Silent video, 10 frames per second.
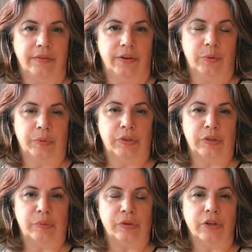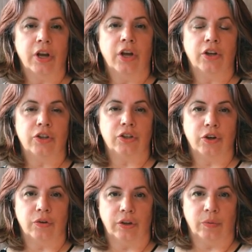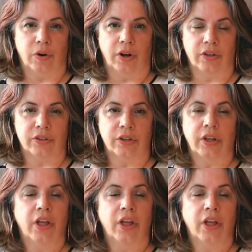House principles totally rocks.